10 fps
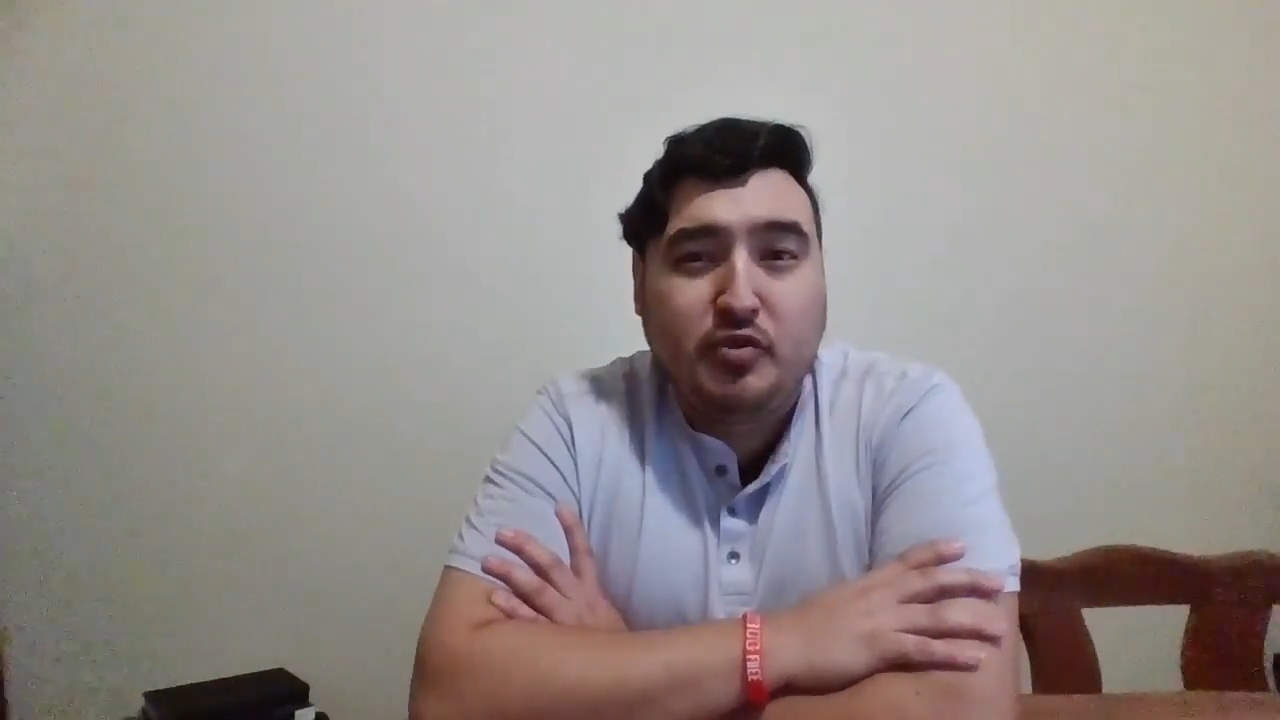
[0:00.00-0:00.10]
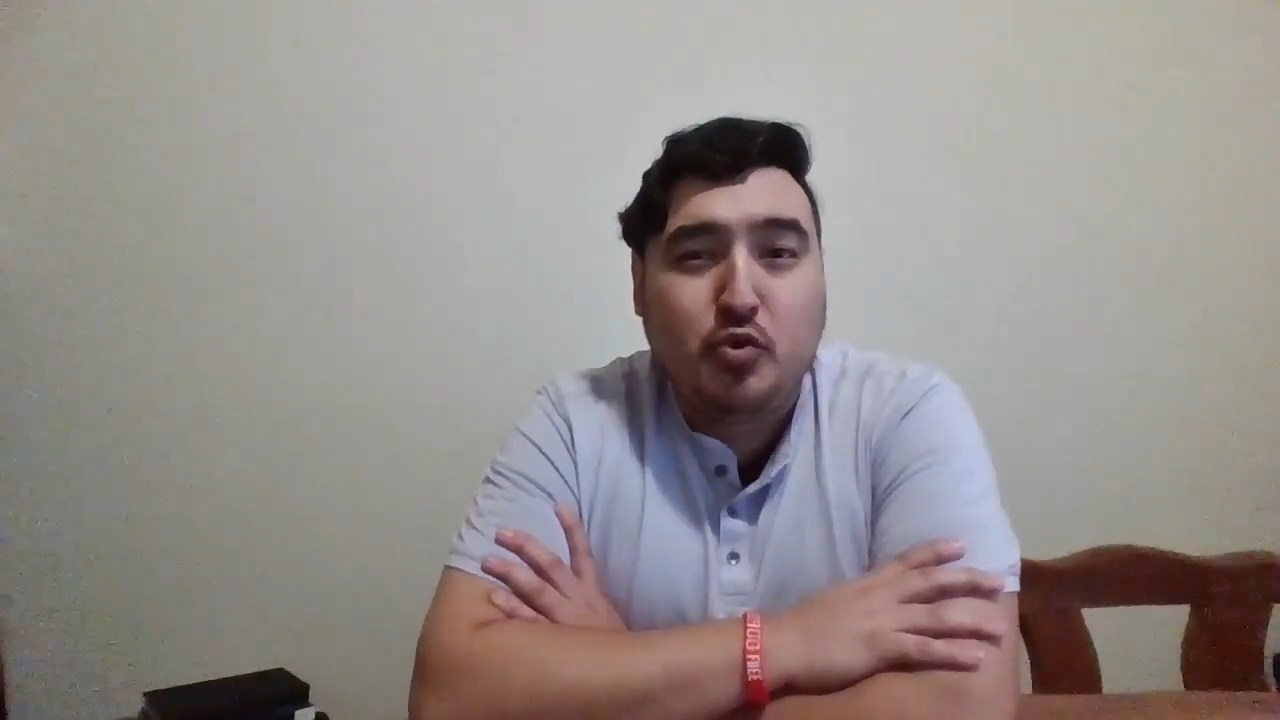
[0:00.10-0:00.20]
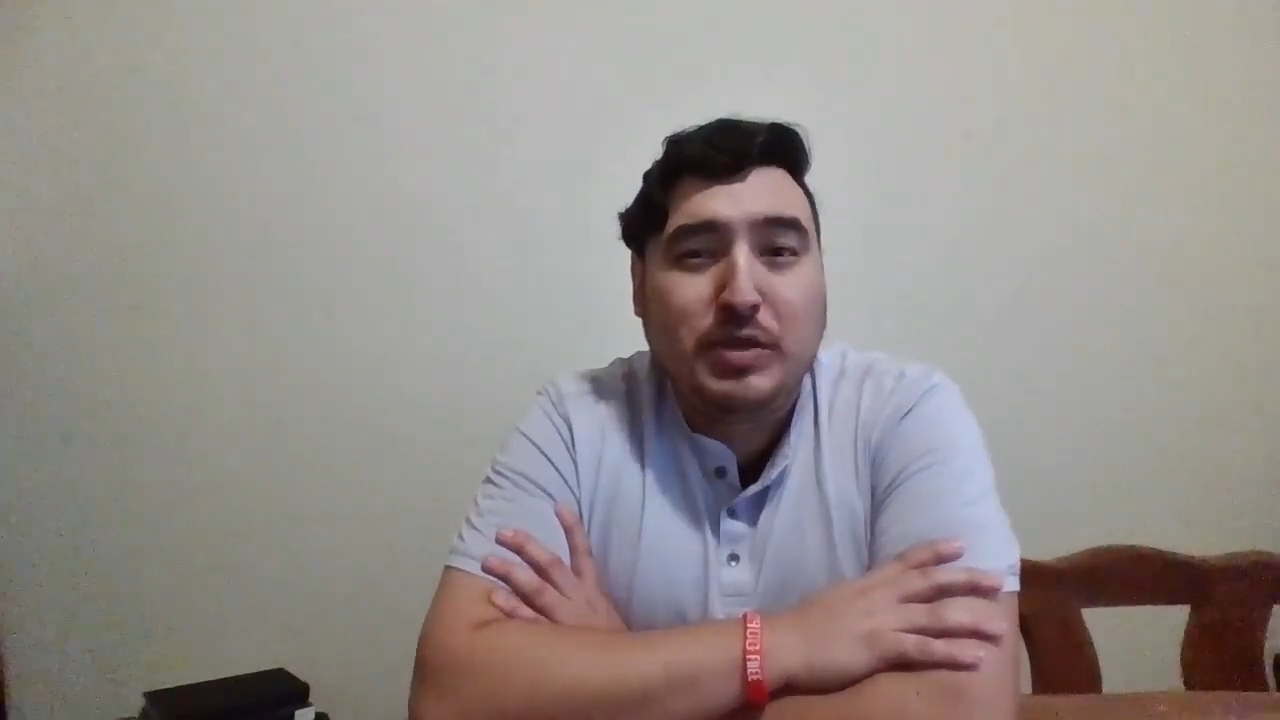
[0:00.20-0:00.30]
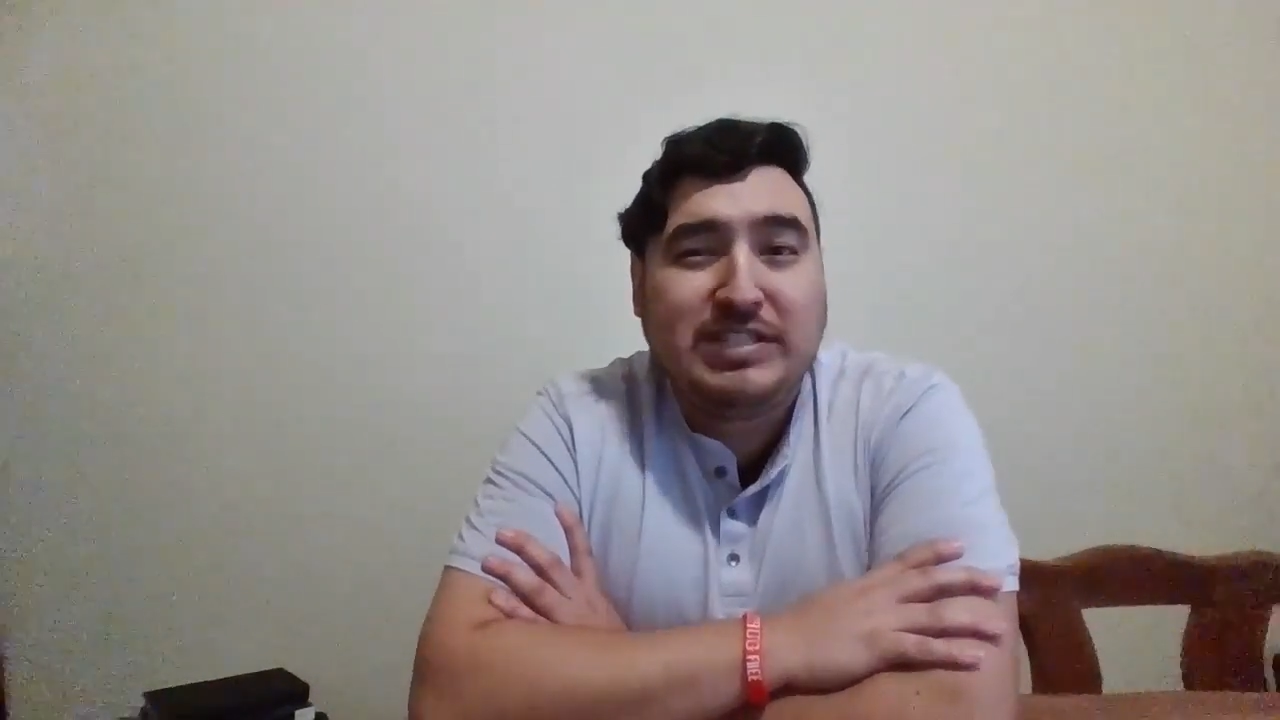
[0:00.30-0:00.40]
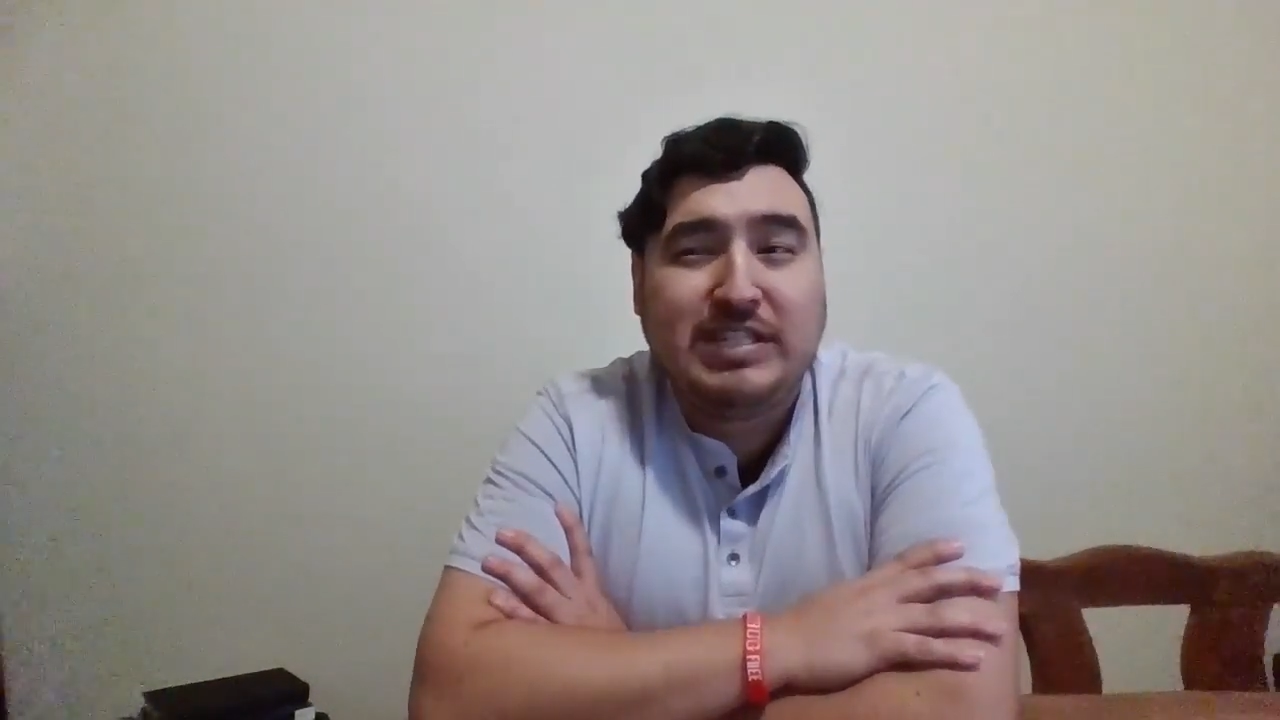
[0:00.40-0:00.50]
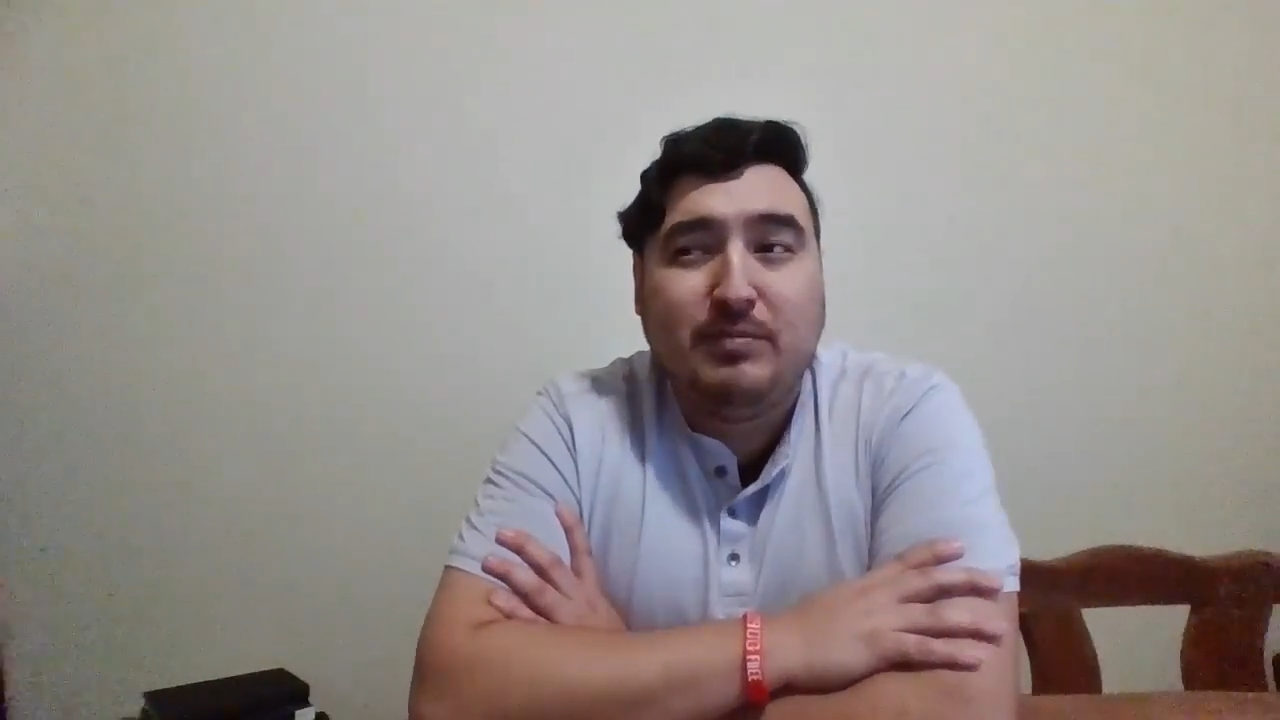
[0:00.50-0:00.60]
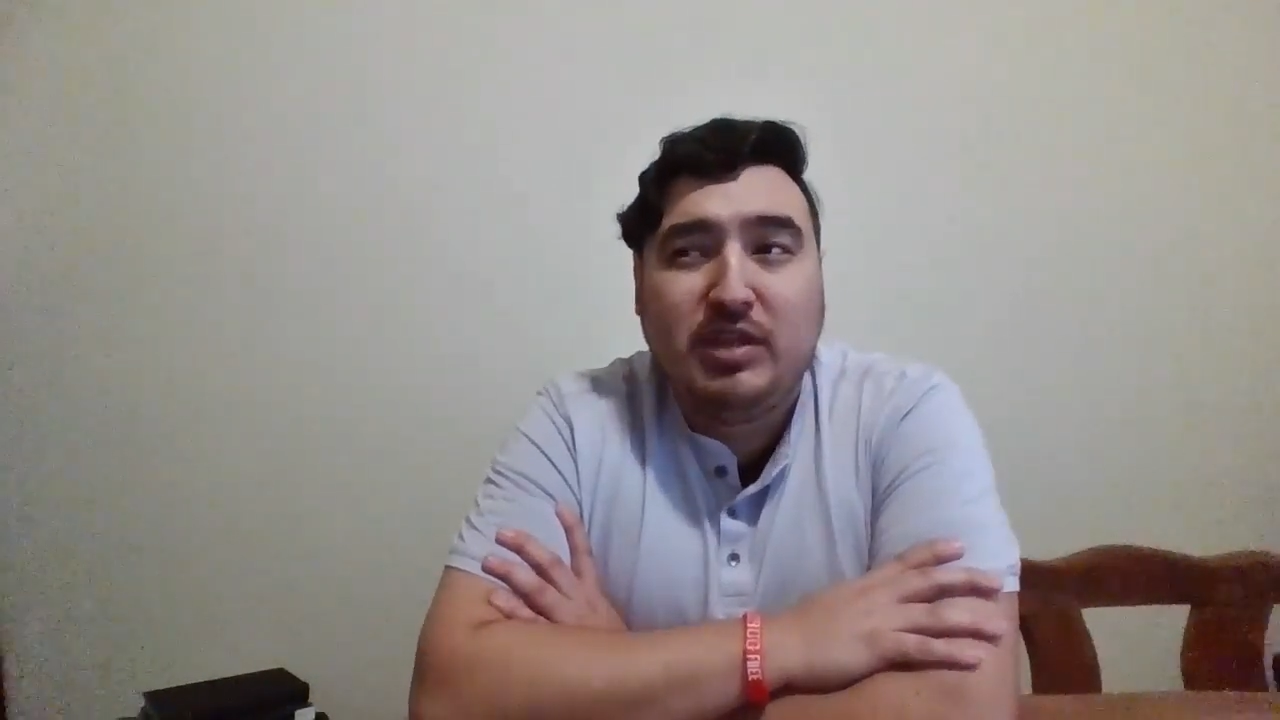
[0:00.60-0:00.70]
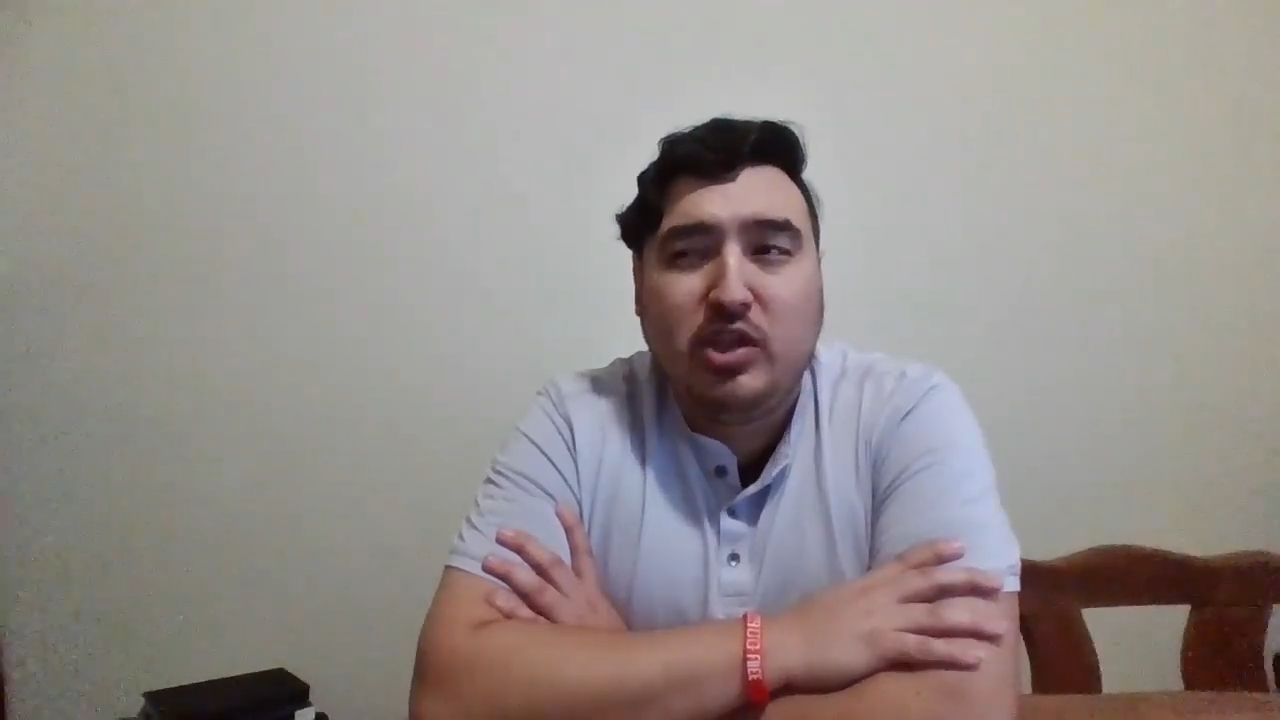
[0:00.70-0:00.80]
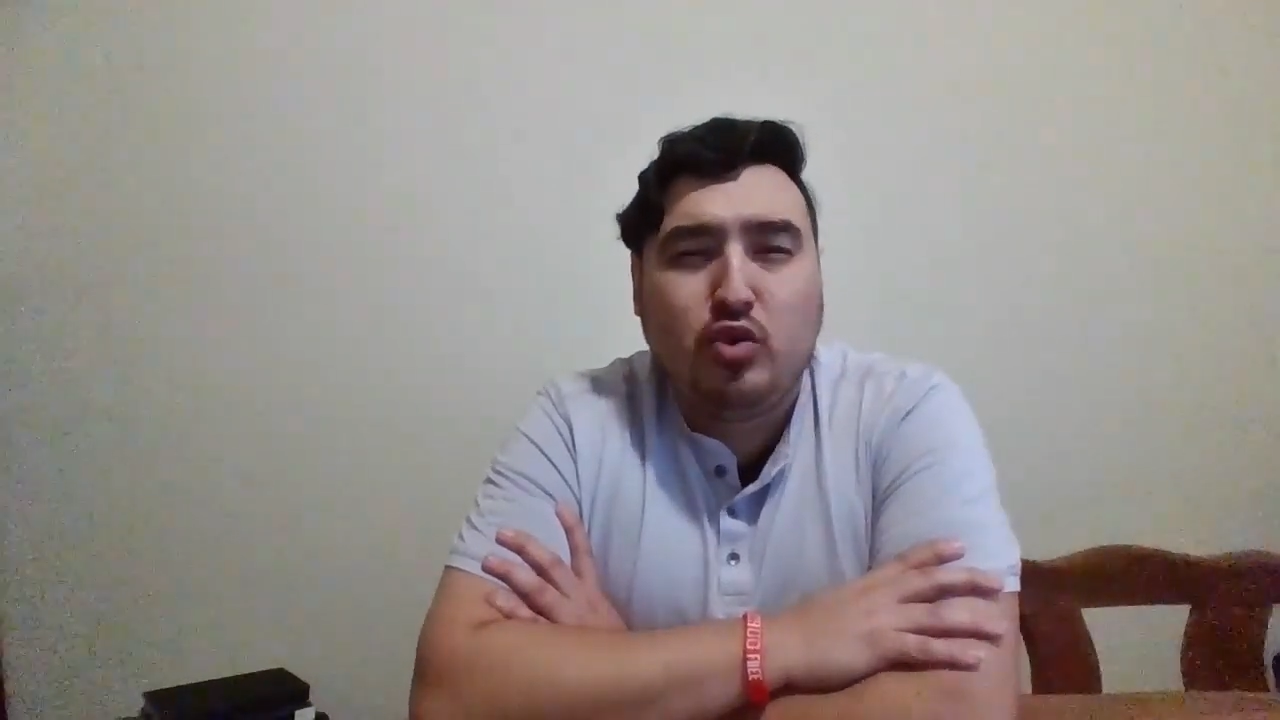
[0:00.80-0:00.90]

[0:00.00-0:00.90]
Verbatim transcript: doing something the